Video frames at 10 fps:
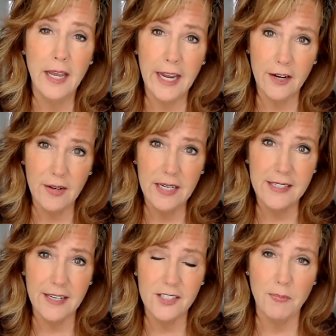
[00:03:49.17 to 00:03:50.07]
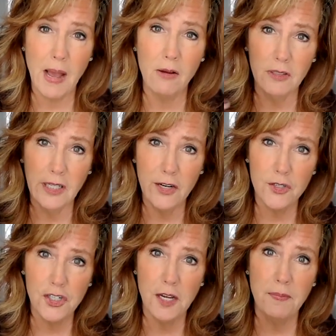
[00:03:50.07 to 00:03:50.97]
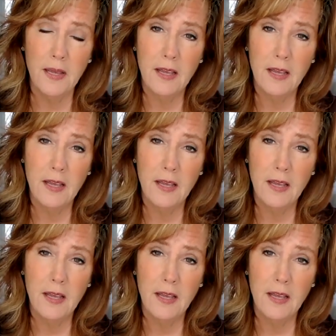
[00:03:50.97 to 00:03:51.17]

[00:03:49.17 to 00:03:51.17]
Aries is about leadership